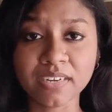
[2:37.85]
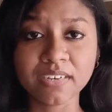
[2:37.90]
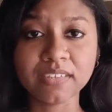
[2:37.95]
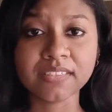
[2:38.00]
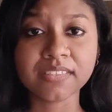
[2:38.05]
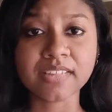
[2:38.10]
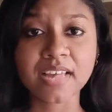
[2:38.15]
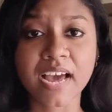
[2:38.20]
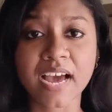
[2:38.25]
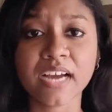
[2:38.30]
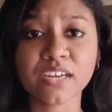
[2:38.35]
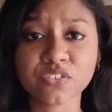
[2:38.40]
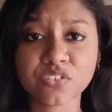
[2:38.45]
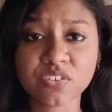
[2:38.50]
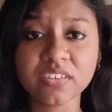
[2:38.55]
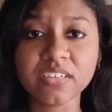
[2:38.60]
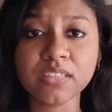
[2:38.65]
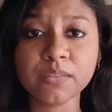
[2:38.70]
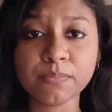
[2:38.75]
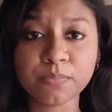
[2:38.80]
and it's
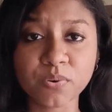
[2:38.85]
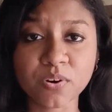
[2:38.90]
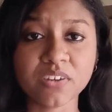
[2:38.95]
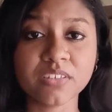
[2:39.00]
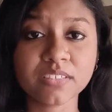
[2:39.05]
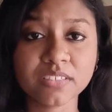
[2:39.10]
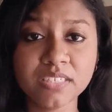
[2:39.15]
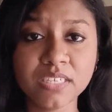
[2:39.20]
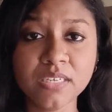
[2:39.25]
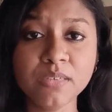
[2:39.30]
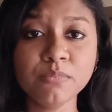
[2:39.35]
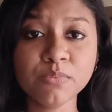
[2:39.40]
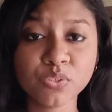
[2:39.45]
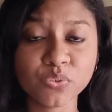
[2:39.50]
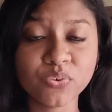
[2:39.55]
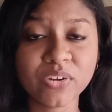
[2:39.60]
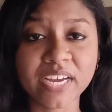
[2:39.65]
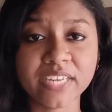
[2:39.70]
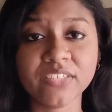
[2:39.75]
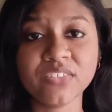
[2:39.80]
actually the product teams
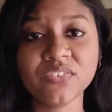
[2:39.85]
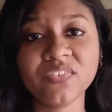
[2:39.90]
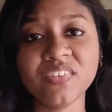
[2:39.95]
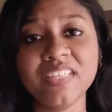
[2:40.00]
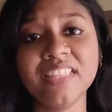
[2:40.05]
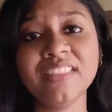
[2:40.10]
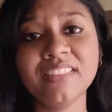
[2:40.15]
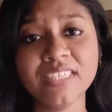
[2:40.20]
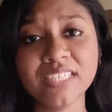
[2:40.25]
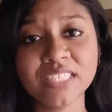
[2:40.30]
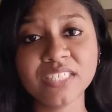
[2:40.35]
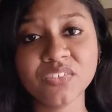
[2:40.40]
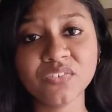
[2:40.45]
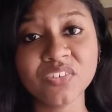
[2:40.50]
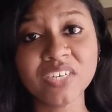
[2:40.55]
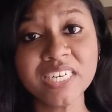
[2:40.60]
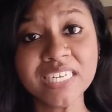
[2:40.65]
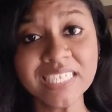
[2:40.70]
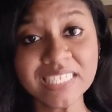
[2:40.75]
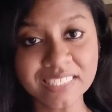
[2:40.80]
who get to read these
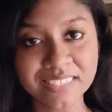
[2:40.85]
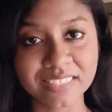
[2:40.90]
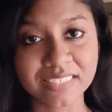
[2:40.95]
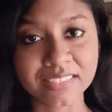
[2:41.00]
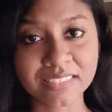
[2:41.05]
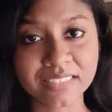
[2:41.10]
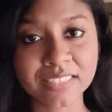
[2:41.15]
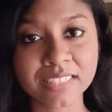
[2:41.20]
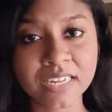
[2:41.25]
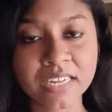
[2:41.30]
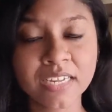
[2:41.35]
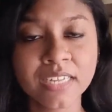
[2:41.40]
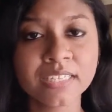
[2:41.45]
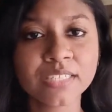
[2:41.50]
releases.